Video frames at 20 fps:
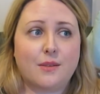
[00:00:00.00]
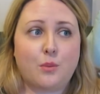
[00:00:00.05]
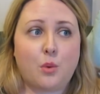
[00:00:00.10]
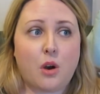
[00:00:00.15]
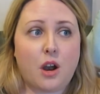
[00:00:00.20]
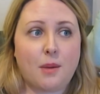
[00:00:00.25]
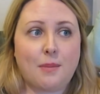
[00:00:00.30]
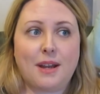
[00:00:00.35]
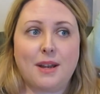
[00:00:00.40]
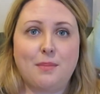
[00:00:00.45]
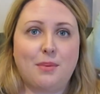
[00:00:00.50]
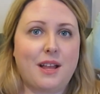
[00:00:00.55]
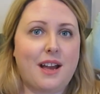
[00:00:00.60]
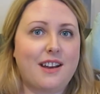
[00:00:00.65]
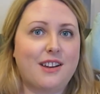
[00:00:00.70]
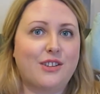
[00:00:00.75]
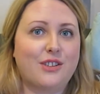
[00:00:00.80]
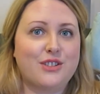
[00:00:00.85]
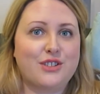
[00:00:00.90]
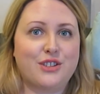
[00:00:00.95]
What am I
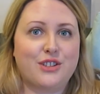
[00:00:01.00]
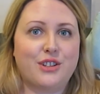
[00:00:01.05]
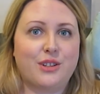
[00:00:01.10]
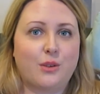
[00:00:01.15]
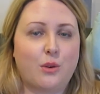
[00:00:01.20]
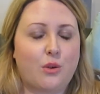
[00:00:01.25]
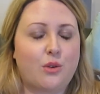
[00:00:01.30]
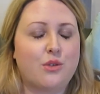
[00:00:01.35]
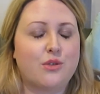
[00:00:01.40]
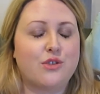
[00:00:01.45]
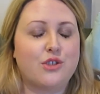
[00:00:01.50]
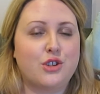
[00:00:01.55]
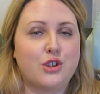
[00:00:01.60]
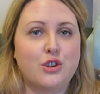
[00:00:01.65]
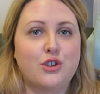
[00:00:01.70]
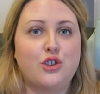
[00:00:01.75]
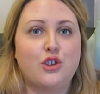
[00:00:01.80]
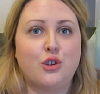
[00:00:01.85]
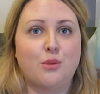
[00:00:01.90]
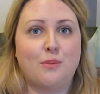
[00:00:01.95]
planning on doing on
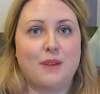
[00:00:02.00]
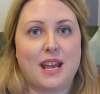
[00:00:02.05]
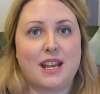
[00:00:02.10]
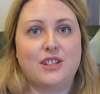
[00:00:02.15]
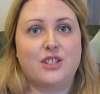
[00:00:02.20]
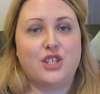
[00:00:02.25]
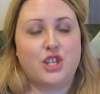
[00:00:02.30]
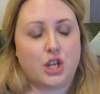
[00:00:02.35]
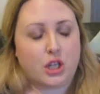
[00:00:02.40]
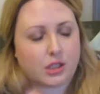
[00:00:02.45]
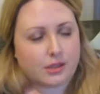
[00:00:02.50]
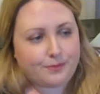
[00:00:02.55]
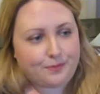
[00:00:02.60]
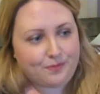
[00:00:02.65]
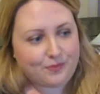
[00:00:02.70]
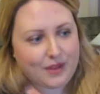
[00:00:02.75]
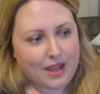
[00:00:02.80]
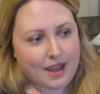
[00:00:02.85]
YouTube next year?